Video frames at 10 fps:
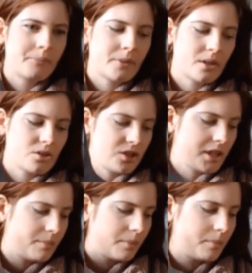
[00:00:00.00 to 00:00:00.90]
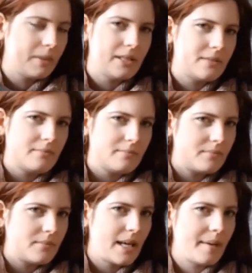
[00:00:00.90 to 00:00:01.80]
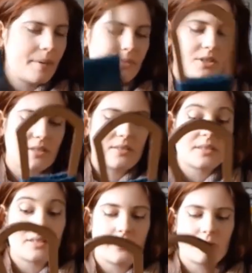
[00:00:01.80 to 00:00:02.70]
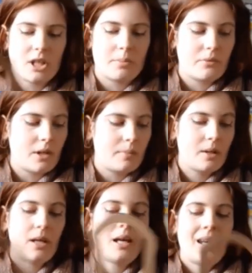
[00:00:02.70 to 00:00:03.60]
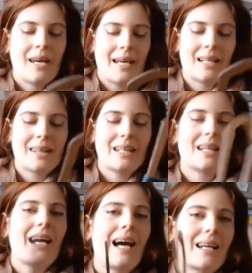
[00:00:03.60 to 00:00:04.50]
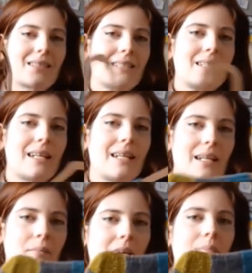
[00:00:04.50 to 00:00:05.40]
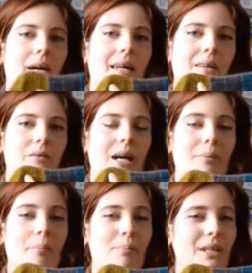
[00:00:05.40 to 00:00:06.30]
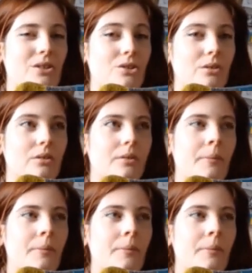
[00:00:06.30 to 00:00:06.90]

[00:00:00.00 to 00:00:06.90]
She probably suggested a different type of rib. And I think I accidentally made my heel flap a bit short.